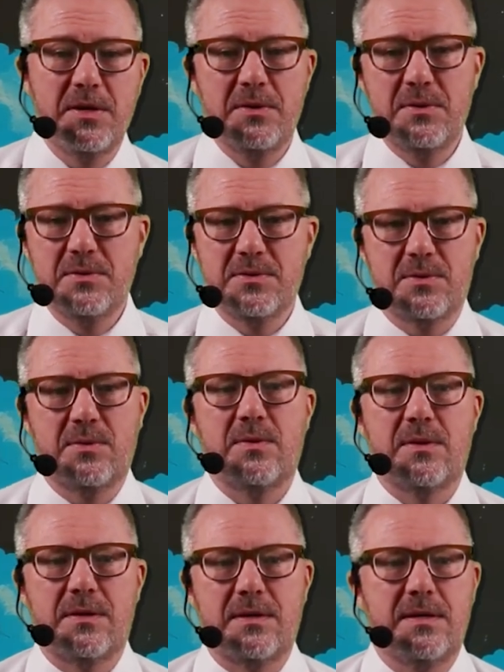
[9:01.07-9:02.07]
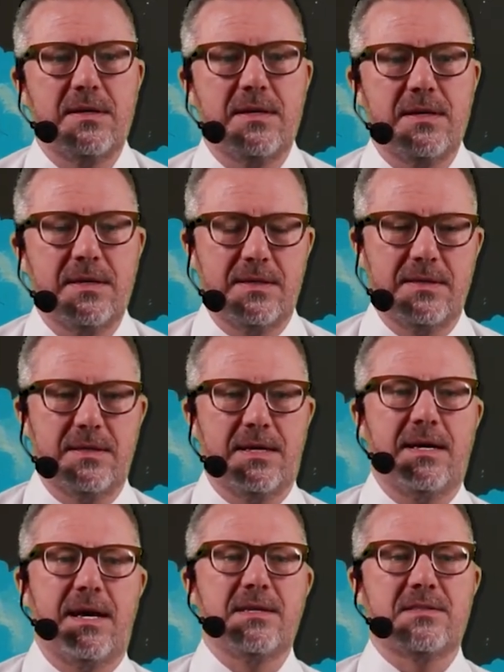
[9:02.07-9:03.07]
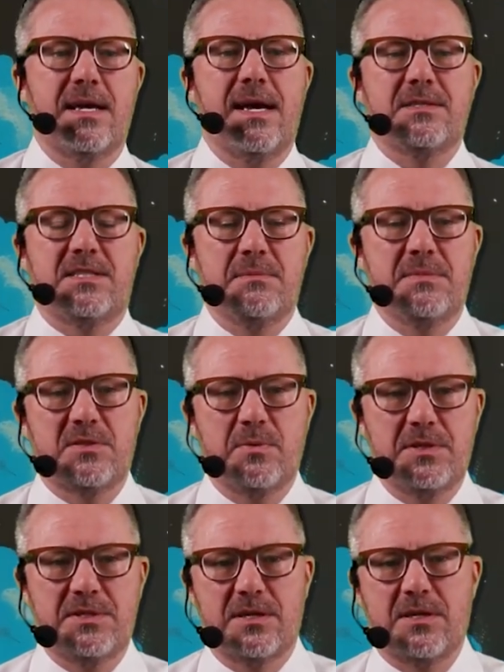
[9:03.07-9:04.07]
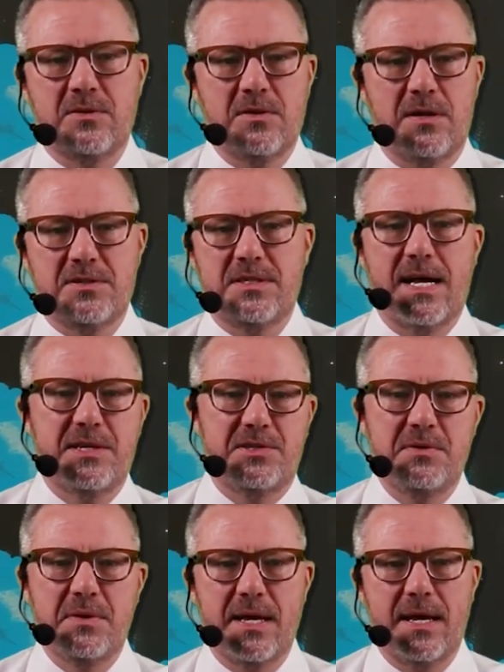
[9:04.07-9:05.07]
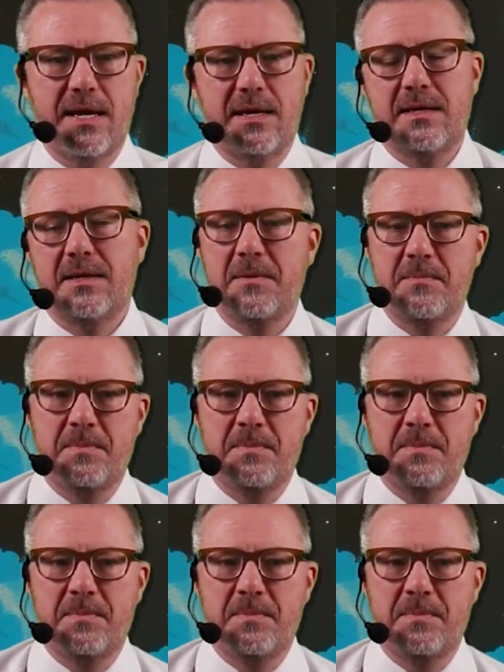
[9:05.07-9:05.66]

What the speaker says: that we use, or asked him to switch to CodeLaunch-UK.